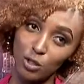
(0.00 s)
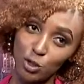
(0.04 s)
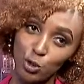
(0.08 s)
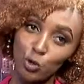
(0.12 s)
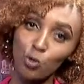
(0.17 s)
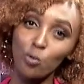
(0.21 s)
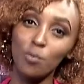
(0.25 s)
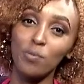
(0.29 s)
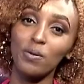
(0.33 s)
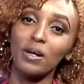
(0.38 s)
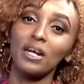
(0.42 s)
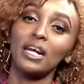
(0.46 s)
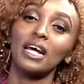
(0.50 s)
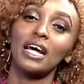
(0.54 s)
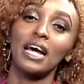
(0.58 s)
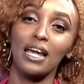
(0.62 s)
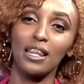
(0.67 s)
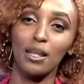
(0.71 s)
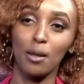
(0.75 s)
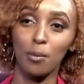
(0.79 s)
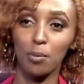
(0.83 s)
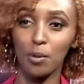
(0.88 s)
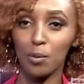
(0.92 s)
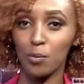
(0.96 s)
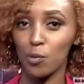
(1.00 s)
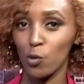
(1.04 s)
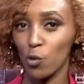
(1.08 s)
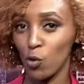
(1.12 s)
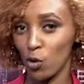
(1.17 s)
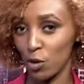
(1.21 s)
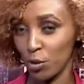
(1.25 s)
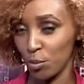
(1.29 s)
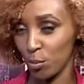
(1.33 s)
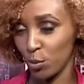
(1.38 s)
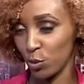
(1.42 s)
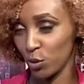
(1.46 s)
you bring other people
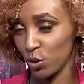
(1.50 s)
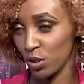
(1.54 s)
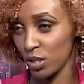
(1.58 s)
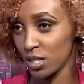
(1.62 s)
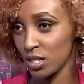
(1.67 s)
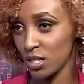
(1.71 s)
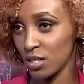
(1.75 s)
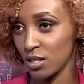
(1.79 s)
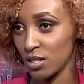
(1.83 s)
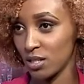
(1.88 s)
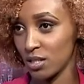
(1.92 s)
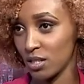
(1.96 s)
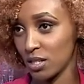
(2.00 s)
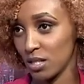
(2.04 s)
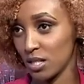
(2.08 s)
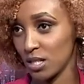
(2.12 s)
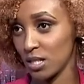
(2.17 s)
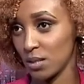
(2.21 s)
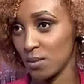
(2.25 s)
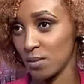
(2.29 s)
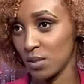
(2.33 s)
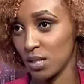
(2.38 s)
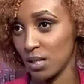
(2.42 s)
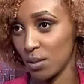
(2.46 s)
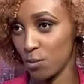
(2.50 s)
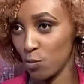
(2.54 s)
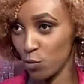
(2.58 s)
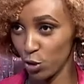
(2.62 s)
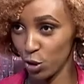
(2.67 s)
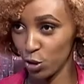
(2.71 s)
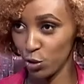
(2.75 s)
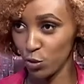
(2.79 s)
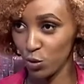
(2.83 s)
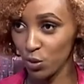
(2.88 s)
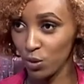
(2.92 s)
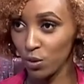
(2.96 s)
on board. Same way
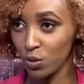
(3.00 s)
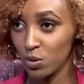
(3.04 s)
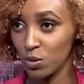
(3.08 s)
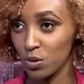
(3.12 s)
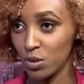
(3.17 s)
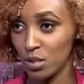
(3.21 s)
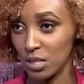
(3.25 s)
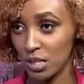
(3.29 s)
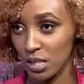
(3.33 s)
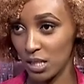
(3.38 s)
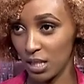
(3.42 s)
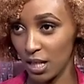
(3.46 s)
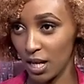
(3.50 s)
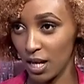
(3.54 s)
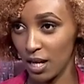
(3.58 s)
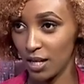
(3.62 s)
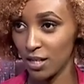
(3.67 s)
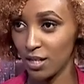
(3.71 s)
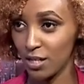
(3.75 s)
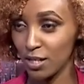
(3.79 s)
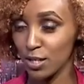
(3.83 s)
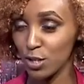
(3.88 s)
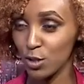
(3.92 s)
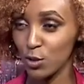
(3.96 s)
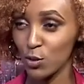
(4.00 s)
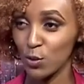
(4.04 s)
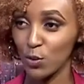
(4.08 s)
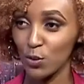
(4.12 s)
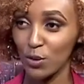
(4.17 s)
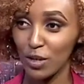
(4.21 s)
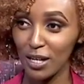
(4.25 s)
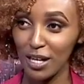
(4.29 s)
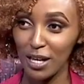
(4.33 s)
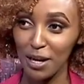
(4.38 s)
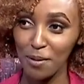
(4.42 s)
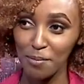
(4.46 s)
you saying.
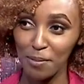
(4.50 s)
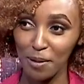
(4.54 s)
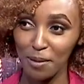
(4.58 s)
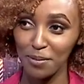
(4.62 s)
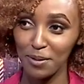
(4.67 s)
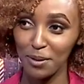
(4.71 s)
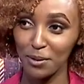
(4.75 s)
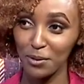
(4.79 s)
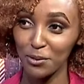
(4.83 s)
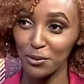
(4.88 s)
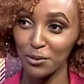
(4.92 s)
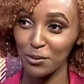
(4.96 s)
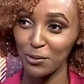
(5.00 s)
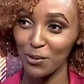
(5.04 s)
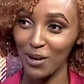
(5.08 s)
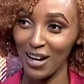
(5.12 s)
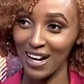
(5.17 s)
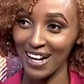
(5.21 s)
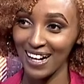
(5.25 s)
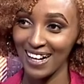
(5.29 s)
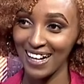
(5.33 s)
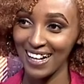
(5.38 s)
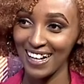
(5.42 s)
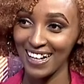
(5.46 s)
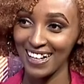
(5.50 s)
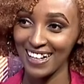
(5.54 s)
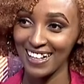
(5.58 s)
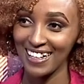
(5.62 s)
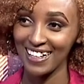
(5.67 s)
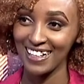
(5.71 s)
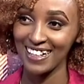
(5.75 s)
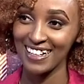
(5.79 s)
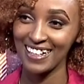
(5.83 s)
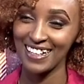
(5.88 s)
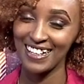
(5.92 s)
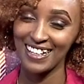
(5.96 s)
So keep up the good work. Thank you
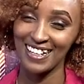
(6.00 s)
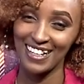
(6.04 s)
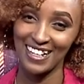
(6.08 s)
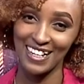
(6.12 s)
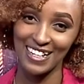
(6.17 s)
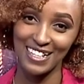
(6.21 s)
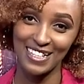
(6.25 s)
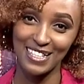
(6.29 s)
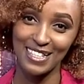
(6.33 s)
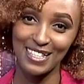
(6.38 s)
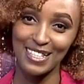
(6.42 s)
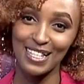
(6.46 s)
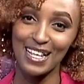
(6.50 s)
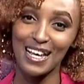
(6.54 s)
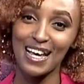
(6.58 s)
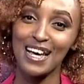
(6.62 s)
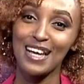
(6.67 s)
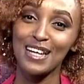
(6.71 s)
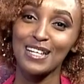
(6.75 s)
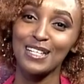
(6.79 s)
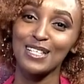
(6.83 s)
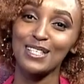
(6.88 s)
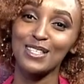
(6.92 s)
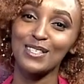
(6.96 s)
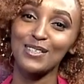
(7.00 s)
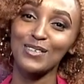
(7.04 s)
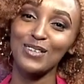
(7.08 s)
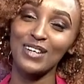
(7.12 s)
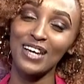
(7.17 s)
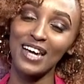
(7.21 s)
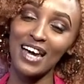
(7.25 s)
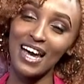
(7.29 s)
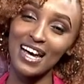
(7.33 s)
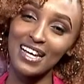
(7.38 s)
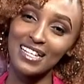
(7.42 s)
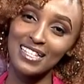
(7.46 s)
very much. Yes. So
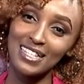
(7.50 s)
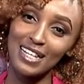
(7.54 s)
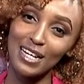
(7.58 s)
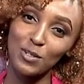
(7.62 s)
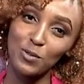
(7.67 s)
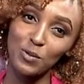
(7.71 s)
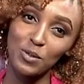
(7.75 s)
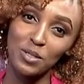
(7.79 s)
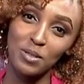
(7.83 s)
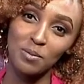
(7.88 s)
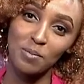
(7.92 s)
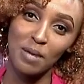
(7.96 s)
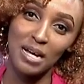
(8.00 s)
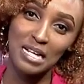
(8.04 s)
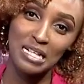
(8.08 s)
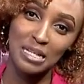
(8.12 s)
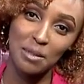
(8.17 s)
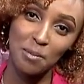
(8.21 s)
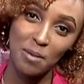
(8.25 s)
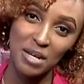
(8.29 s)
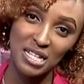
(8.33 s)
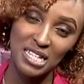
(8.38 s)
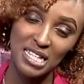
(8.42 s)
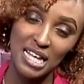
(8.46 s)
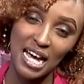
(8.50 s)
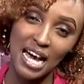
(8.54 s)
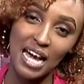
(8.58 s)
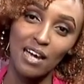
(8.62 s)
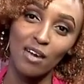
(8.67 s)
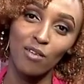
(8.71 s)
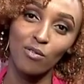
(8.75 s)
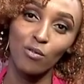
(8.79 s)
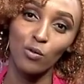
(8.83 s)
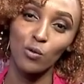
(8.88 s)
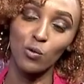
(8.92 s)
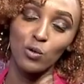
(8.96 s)
yes, that was Mercy
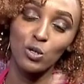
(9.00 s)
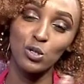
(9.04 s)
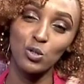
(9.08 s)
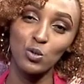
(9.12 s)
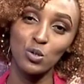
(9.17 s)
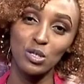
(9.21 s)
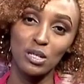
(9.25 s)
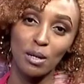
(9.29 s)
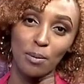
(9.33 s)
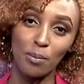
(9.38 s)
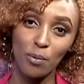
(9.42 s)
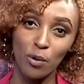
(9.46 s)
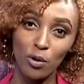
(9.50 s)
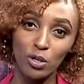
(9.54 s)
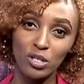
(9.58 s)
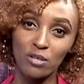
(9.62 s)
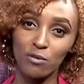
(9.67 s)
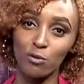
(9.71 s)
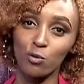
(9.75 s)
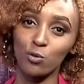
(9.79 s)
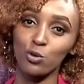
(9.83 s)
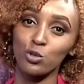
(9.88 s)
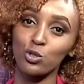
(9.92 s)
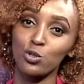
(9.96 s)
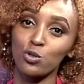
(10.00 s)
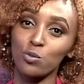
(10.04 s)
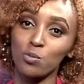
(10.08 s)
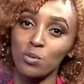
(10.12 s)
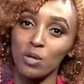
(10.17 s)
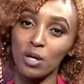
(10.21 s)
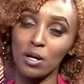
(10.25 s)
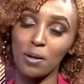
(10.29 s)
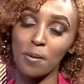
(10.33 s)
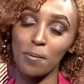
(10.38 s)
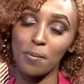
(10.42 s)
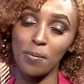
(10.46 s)
Maasai. If you want to support, if you want to
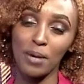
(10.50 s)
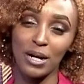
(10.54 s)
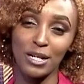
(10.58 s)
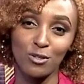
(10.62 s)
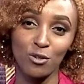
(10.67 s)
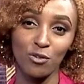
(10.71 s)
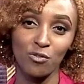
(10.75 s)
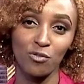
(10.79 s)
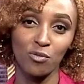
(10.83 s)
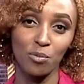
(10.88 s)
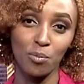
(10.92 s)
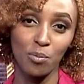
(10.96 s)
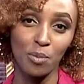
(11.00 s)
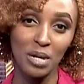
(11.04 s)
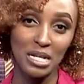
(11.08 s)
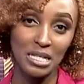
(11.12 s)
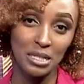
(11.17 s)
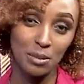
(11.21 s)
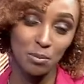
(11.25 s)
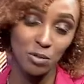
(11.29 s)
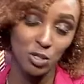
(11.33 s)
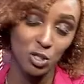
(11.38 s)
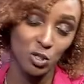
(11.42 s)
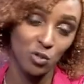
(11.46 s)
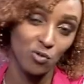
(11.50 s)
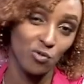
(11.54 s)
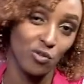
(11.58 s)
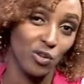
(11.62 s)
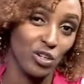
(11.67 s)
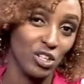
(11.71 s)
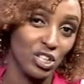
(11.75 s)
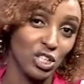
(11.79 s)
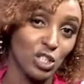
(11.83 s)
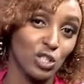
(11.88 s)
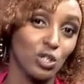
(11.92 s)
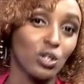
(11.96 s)
be part of Mercy Mission
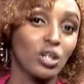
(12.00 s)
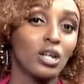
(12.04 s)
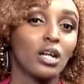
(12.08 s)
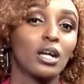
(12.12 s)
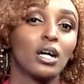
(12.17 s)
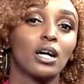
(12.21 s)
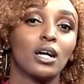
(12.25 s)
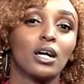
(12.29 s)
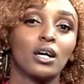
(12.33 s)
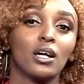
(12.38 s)
Foundation,